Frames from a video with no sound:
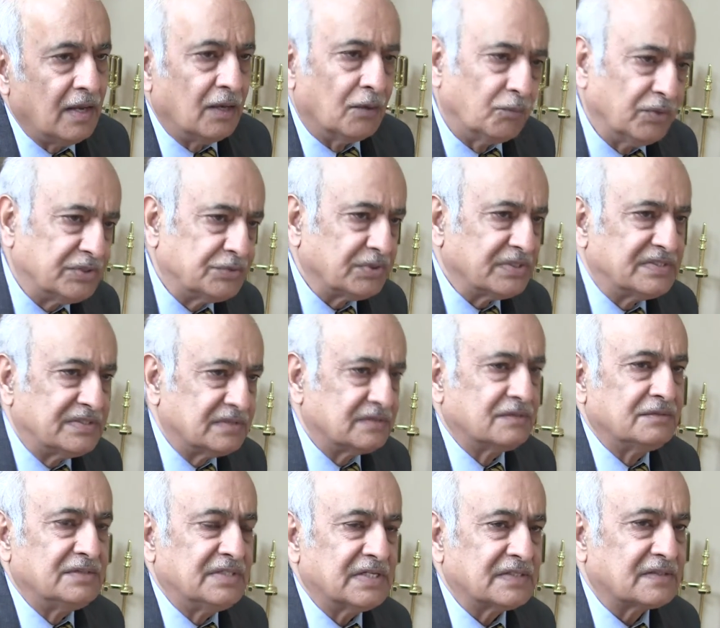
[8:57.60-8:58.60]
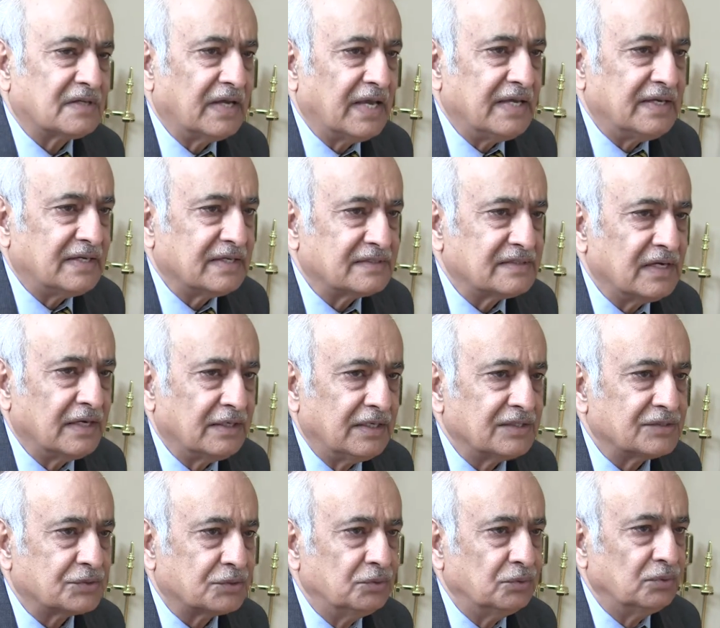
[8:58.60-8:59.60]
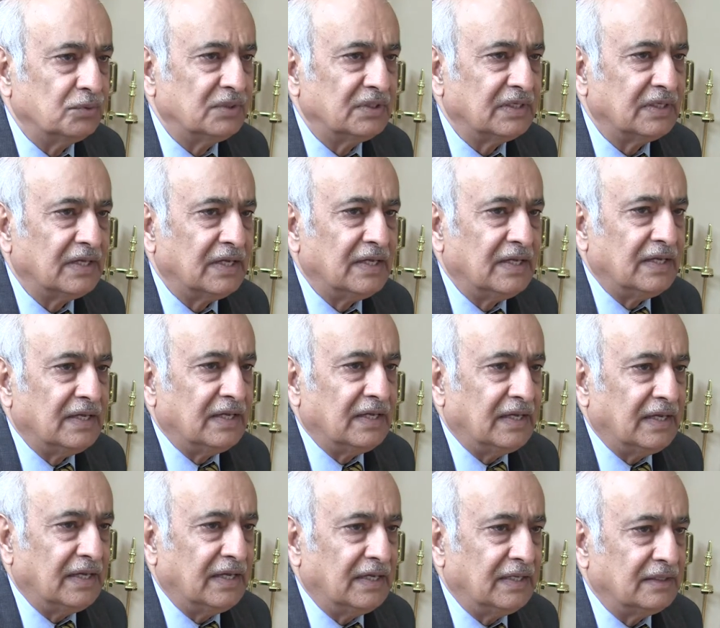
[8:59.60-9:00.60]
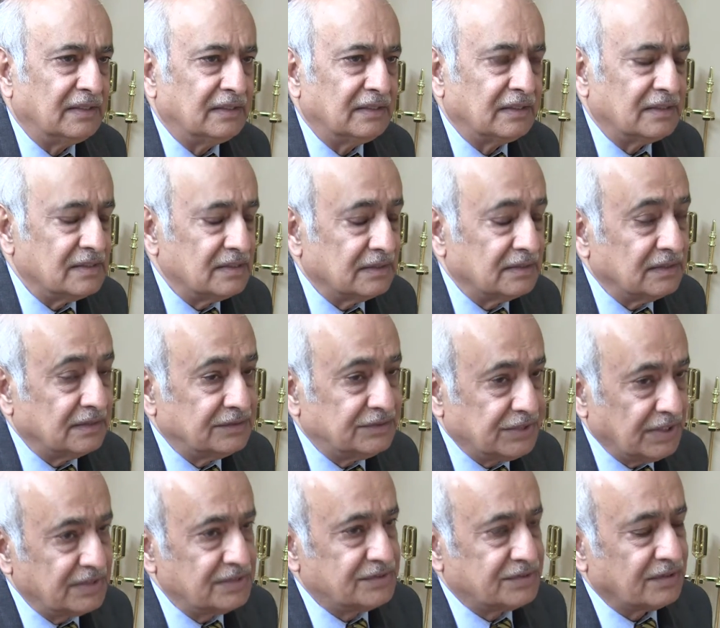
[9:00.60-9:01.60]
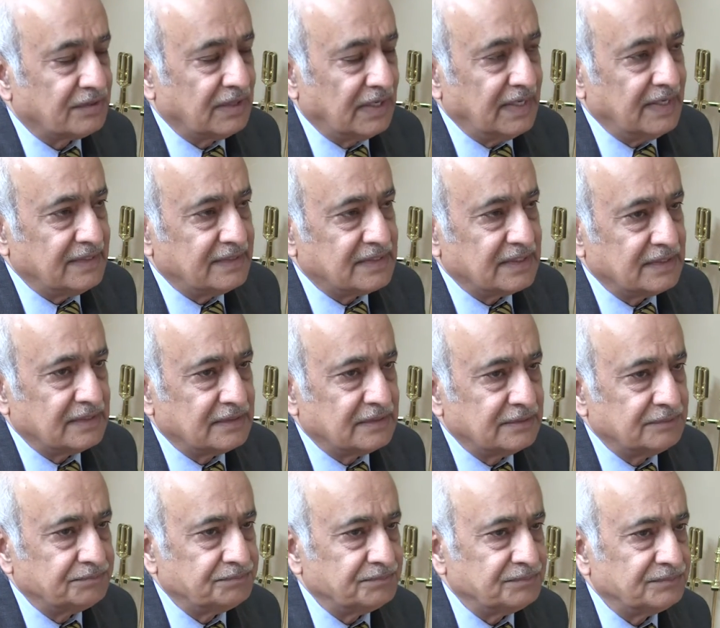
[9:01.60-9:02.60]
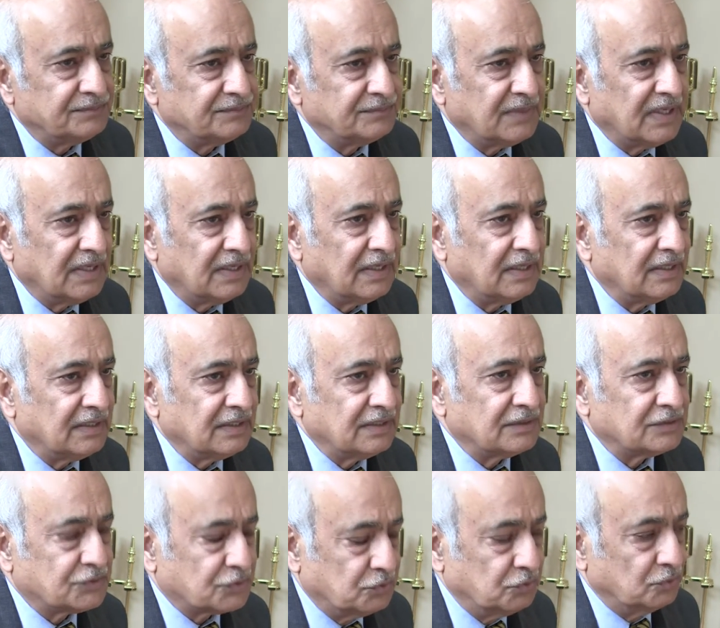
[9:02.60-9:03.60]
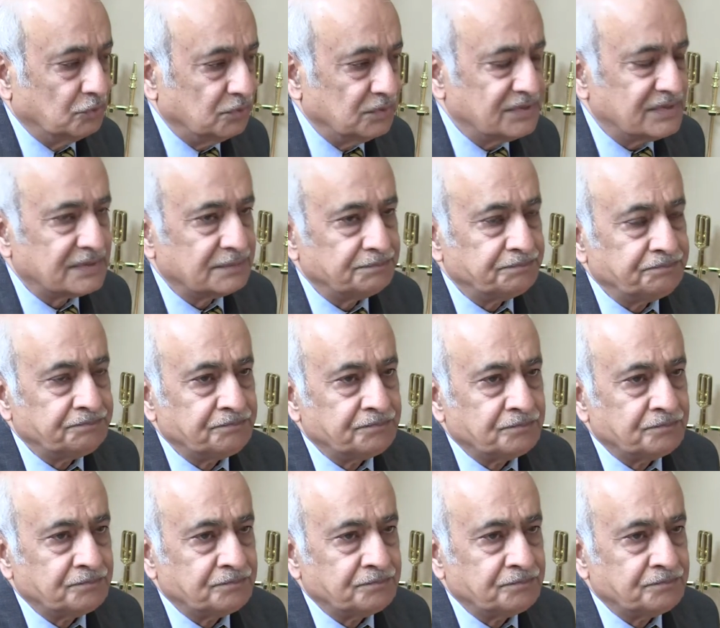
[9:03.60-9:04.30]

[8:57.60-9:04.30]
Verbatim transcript: which was just like a Sunday school in church related schools